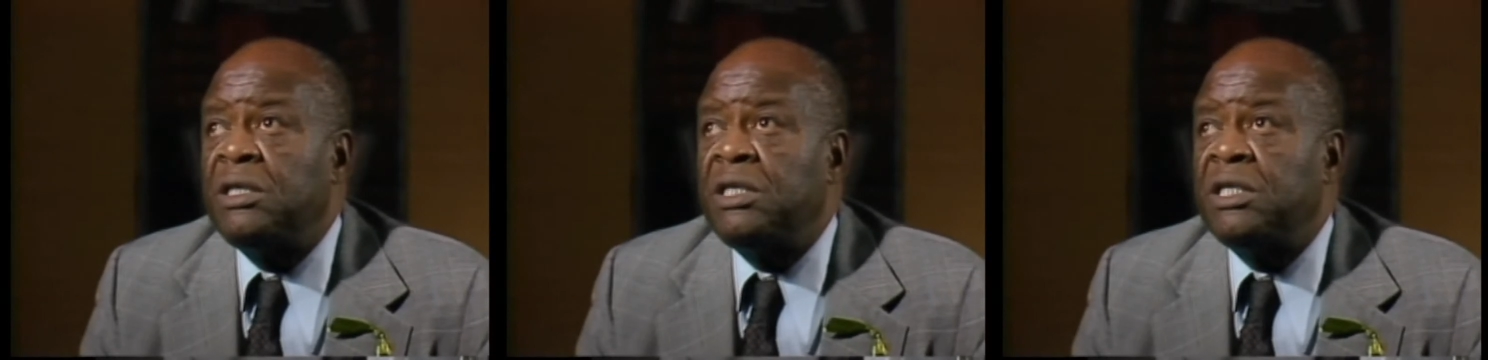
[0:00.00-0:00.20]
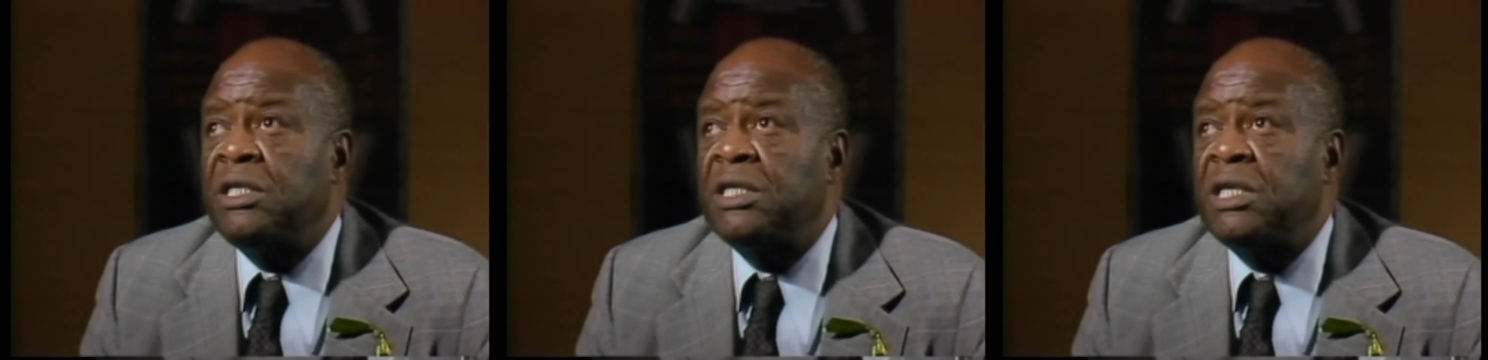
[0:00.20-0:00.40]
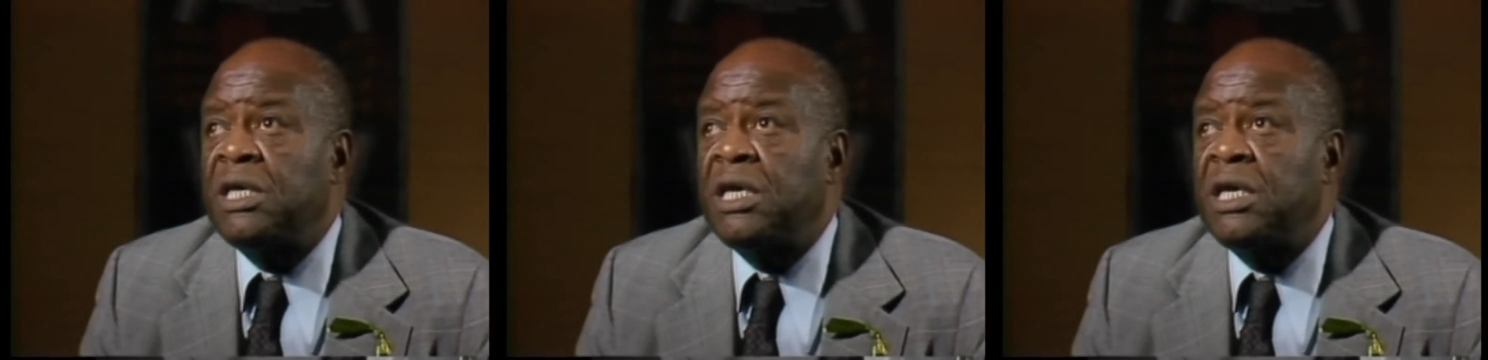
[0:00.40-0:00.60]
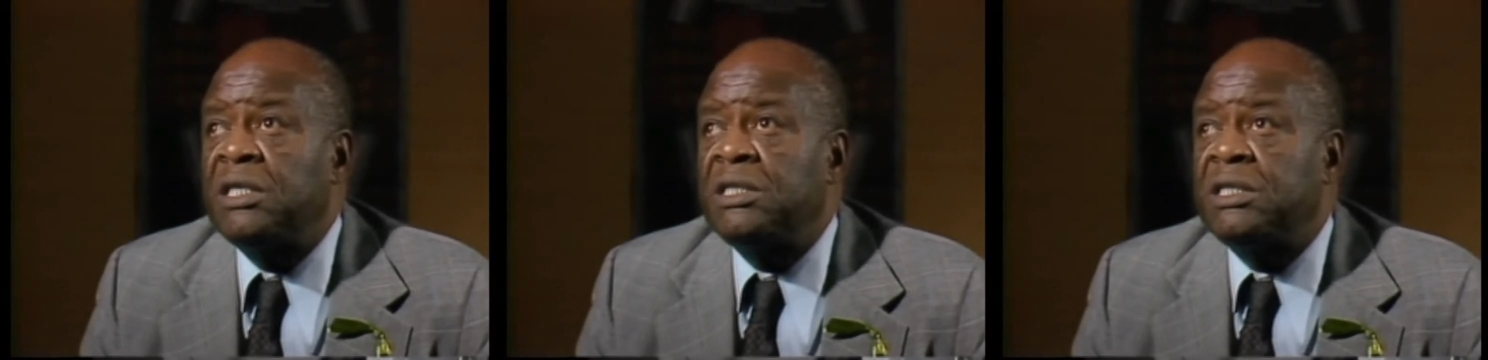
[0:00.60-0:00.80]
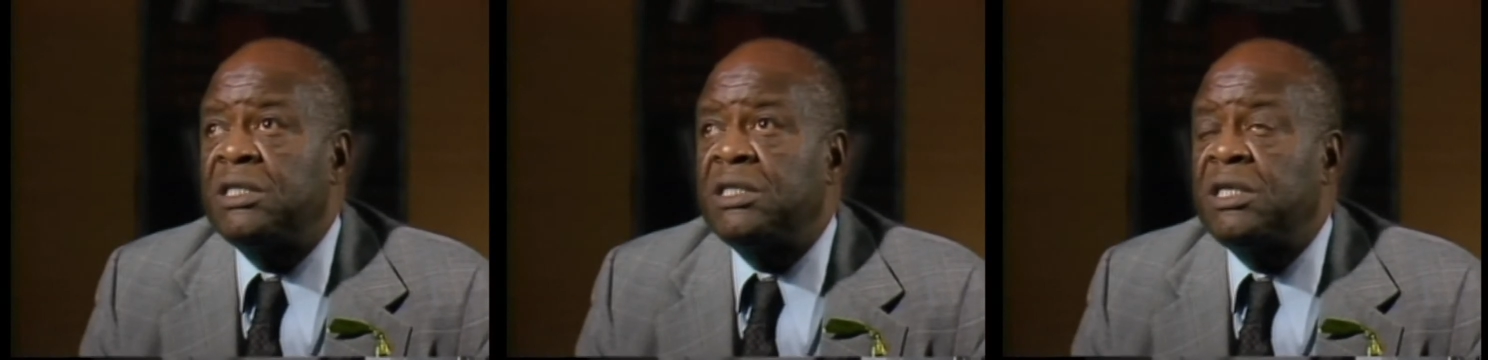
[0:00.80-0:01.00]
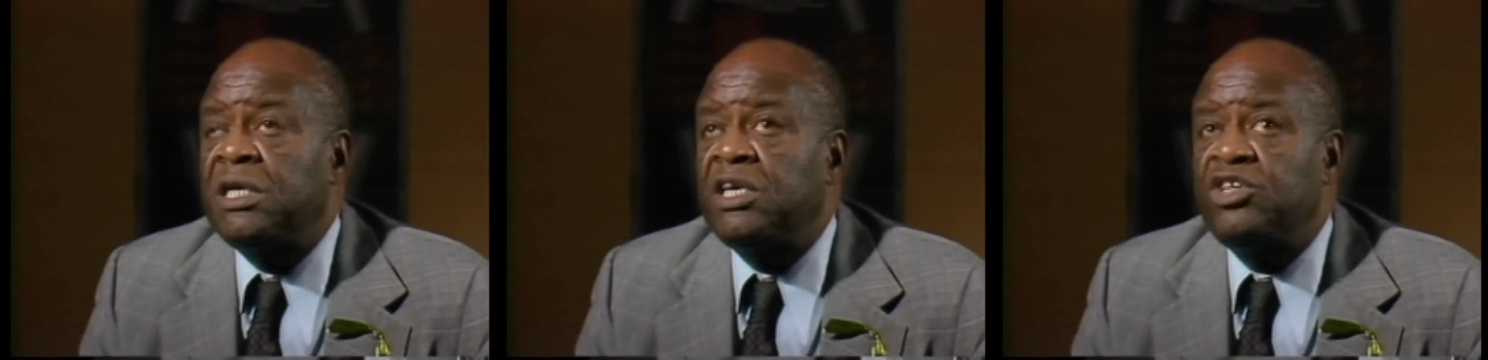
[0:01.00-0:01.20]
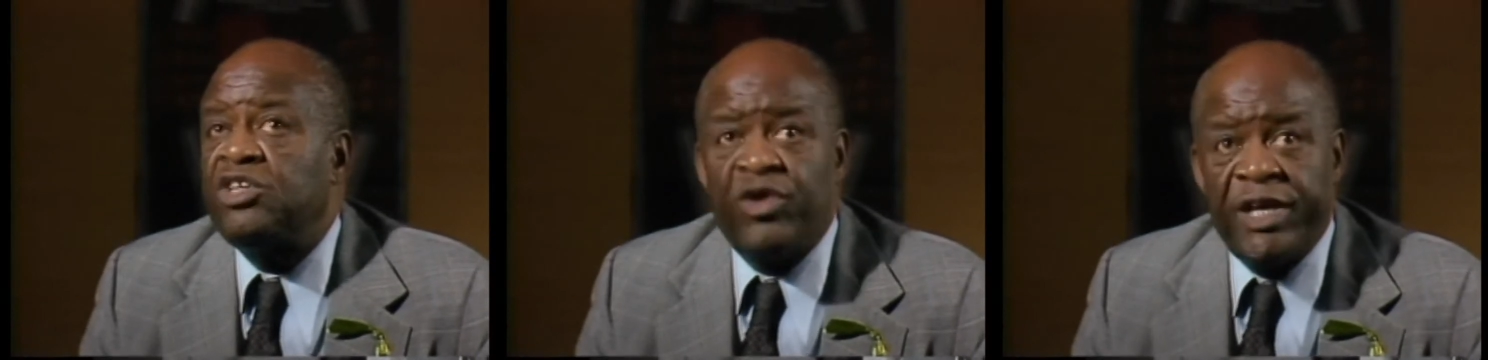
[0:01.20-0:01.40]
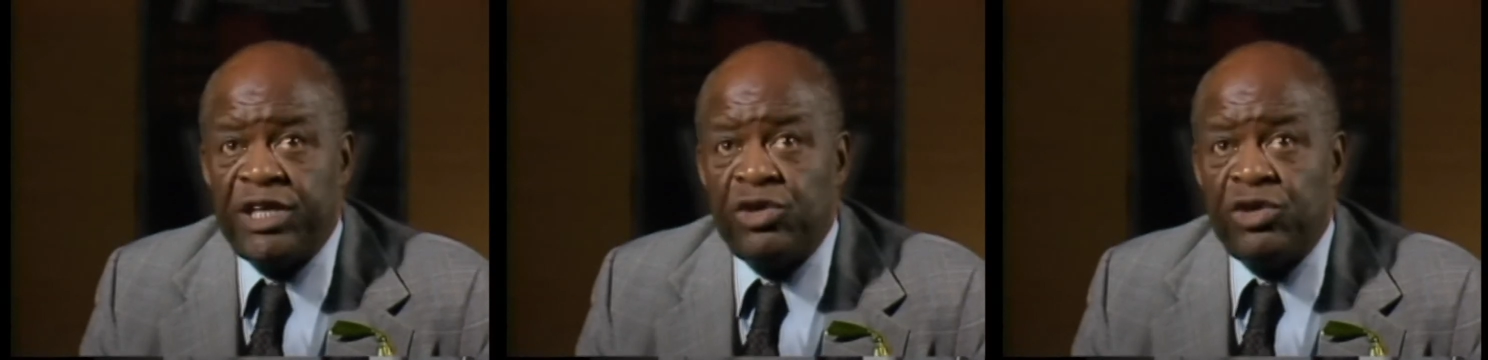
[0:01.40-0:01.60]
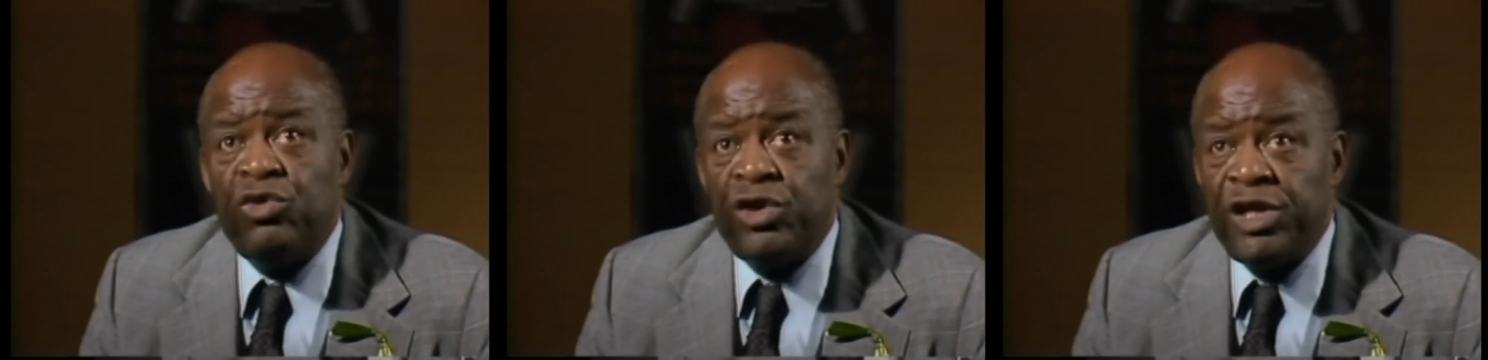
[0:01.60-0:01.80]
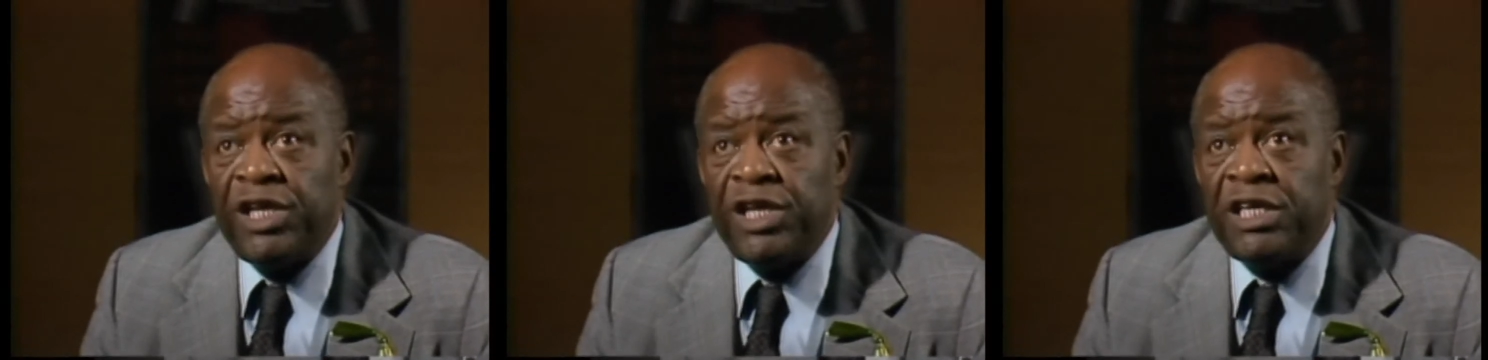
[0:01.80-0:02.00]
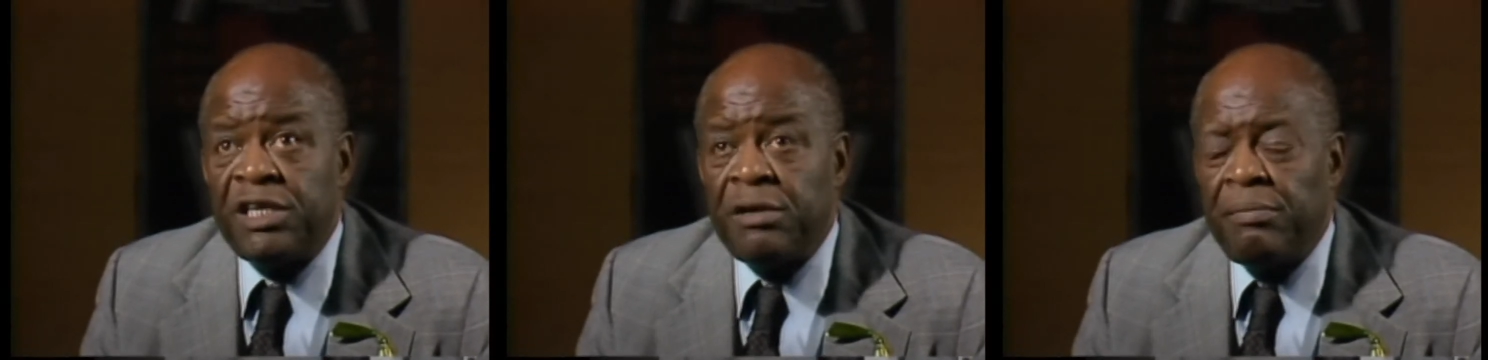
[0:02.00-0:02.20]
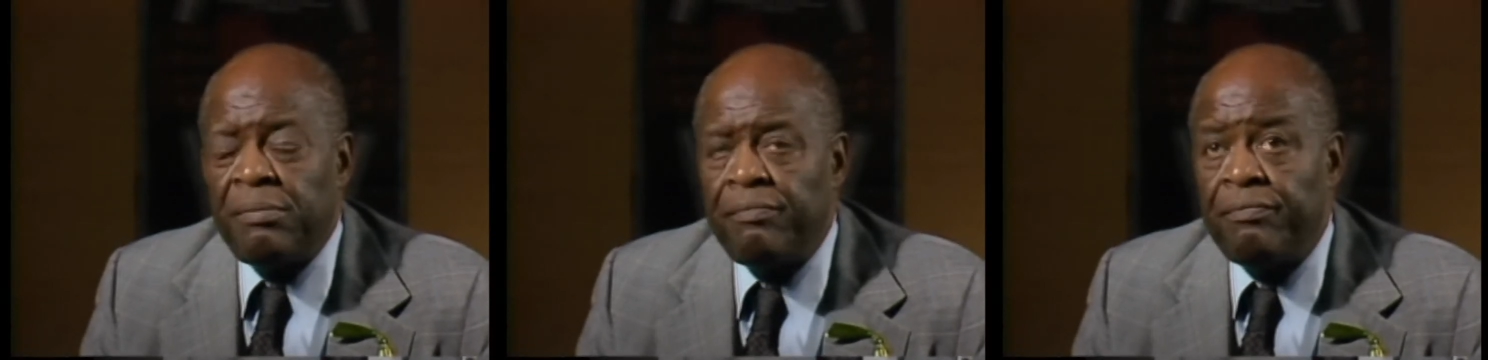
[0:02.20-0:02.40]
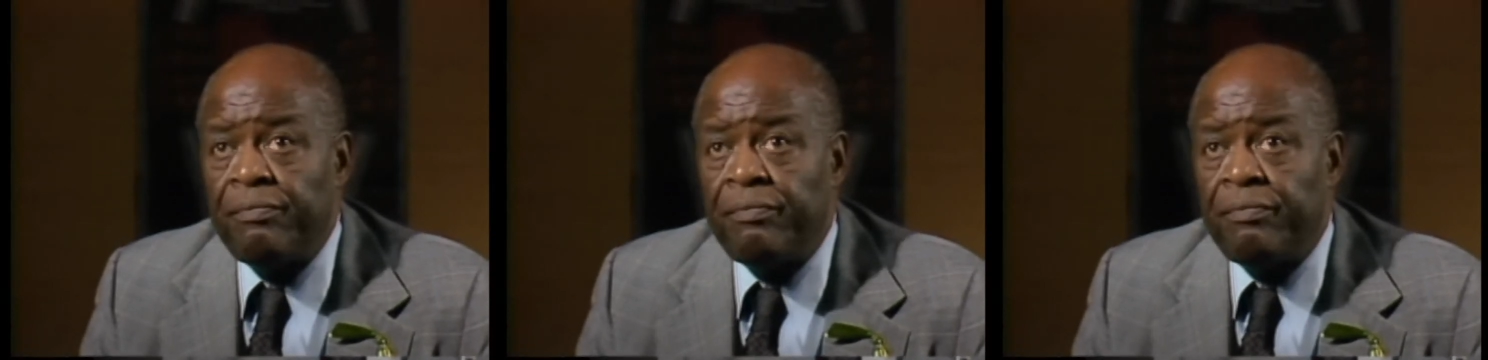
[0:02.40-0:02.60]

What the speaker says: discuss trade unionism